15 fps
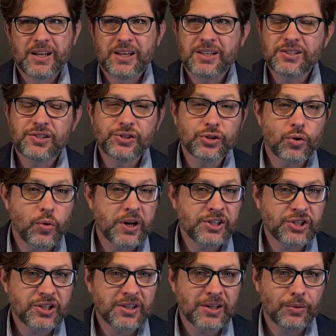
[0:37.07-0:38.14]
This is a
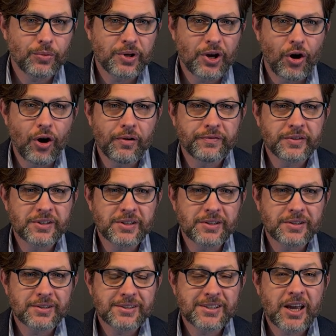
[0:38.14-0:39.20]
question that we often
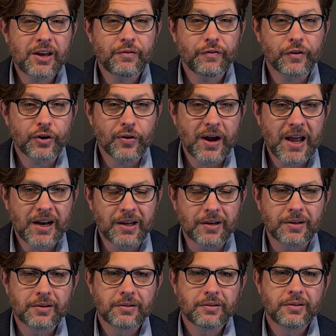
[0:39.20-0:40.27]
take for granted,
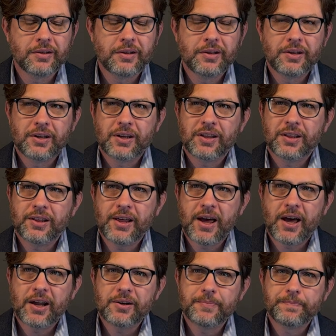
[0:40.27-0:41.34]

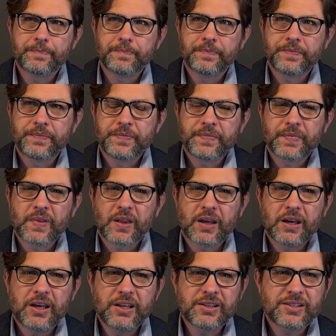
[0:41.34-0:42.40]
that
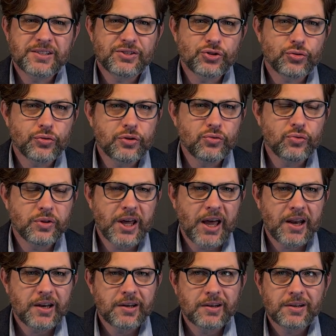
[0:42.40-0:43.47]
it's true
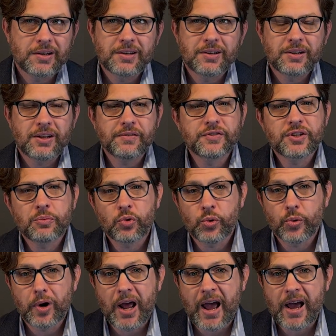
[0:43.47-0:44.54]
that if someone
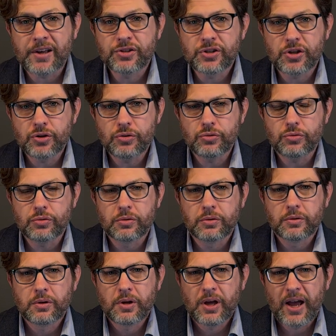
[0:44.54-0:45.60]
were to ask you,
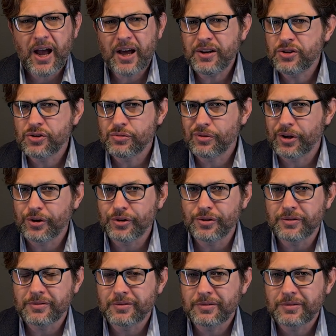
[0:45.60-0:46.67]
how did you learn
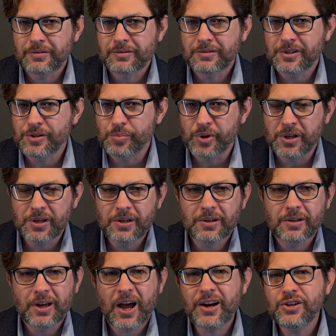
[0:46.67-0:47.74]
to speak?
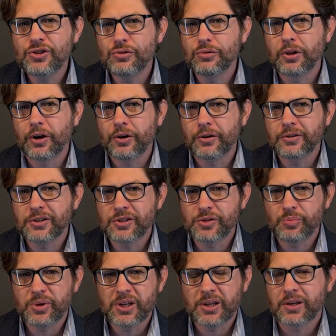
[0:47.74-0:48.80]
How did you learn to
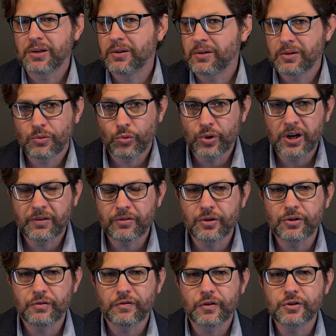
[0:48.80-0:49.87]
speak whatever
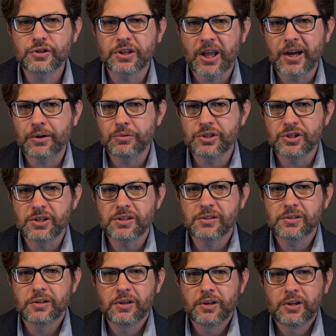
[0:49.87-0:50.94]
your first language is?
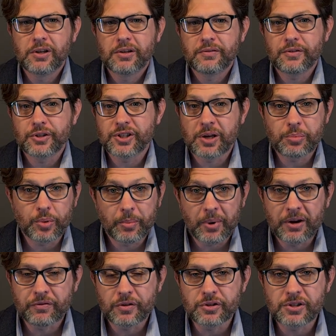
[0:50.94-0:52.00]
For example, my
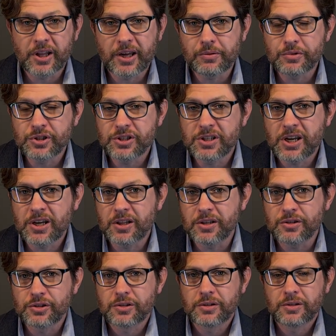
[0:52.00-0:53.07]
first language is
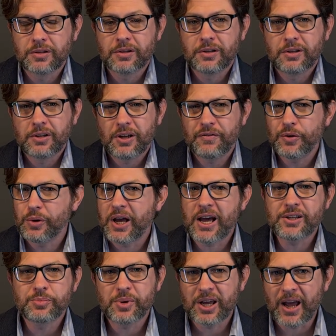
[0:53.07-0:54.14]
English. If you were to
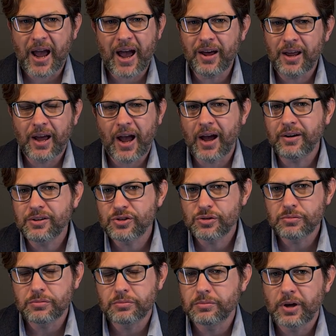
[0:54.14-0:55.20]
ask me, how did
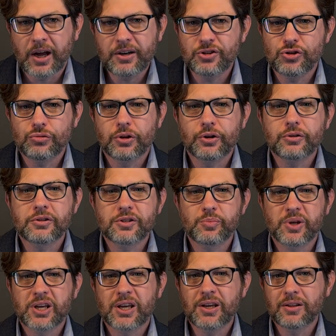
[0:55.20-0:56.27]
you learn to
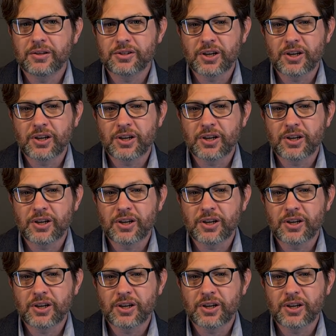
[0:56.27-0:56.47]
speak English?